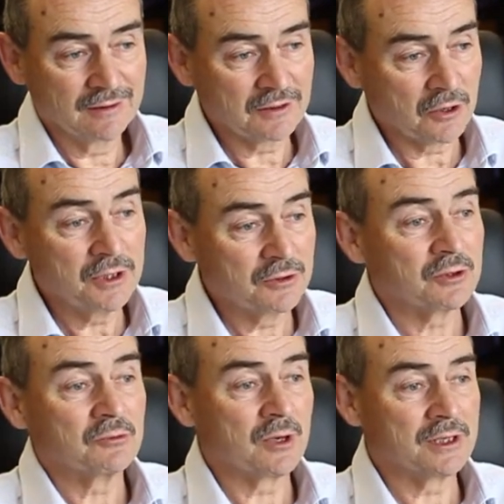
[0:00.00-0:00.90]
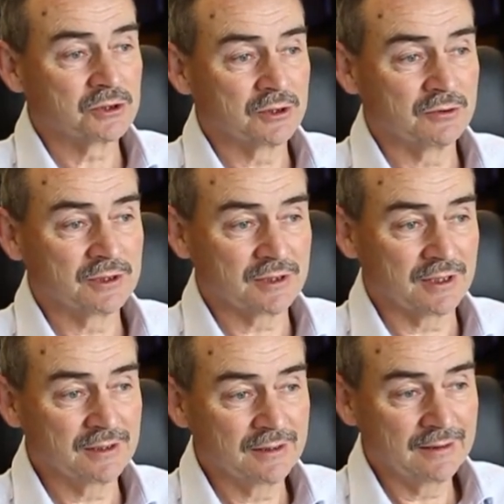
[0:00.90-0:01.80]
coherent way, shall we
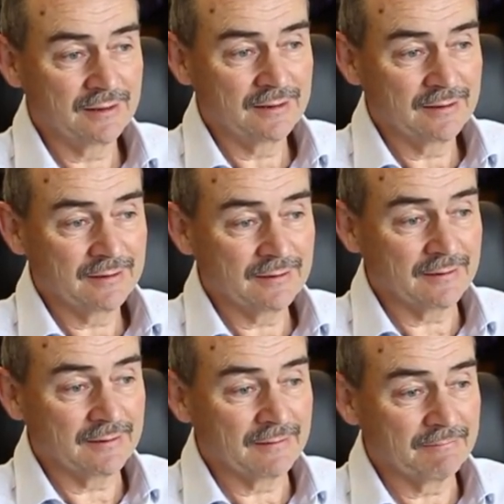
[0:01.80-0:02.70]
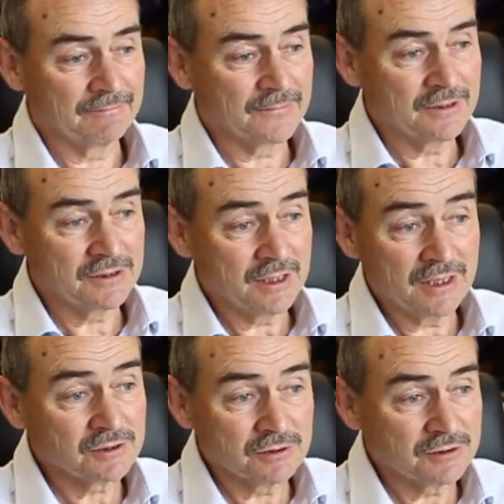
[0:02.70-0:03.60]
say, is the
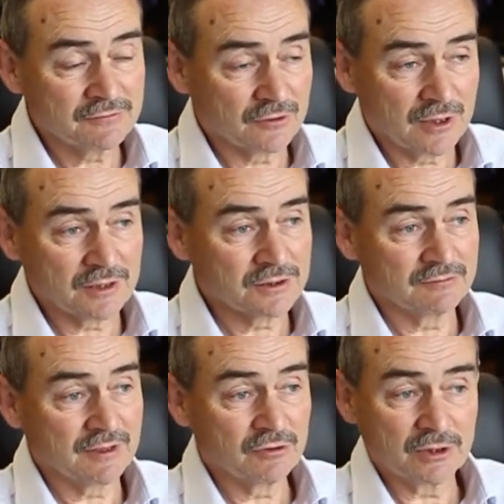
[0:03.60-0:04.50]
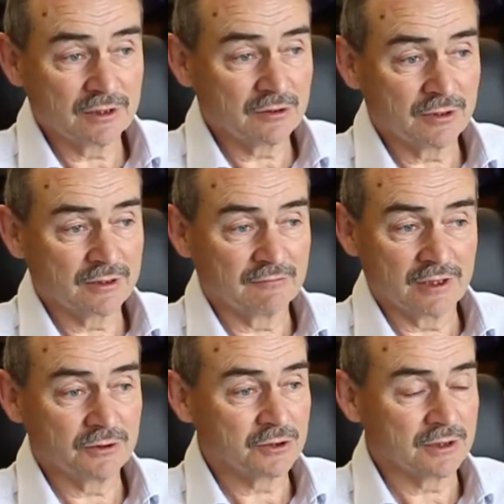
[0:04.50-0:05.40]
essence for us of having an integrated
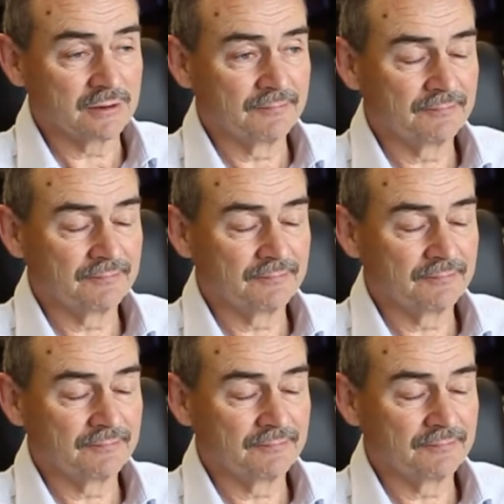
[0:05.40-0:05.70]
value chain.